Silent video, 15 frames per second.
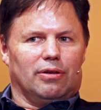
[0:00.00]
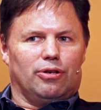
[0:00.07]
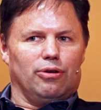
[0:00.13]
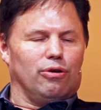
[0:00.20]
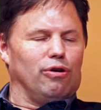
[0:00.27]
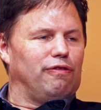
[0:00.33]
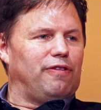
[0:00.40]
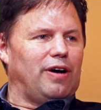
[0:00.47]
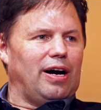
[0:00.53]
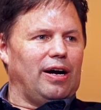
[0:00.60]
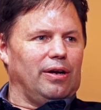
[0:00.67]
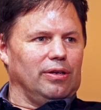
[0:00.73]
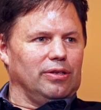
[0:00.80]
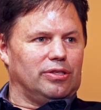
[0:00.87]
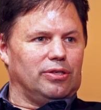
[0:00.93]
Google
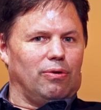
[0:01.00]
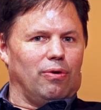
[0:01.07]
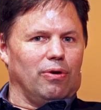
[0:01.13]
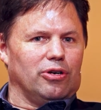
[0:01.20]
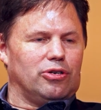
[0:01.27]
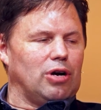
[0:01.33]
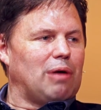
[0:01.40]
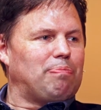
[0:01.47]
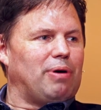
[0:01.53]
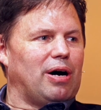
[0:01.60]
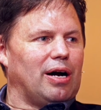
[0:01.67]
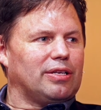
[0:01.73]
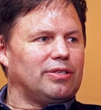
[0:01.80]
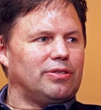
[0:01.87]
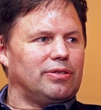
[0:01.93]
Files or
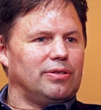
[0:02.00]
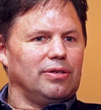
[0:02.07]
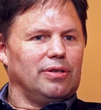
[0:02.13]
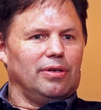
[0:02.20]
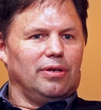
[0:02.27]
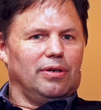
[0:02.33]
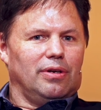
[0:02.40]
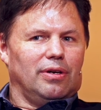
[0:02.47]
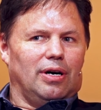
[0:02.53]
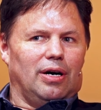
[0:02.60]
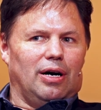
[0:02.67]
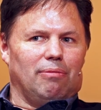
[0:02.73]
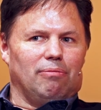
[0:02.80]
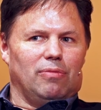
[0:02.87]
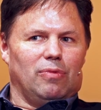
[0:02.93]
Dropbox,
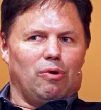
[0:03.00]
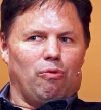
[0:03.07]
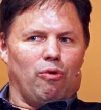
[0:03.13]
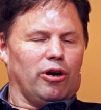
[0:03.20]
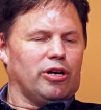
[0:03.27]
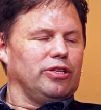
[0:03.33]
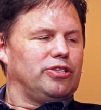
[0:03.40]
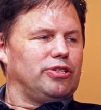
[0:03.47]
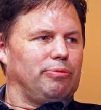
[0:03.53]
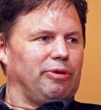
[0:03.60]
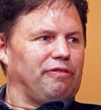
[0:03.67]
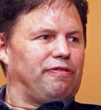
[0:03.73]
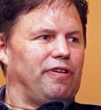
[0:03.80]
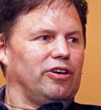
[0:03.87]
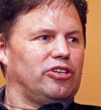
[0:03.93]
we're
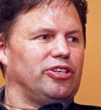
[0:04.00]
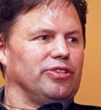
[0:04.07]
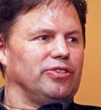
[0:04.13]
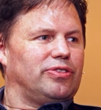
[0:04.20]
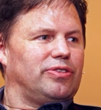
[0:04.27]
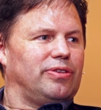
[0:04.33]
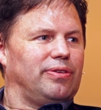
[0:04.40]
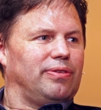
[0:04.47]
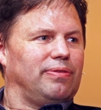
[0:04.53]
consuming functions.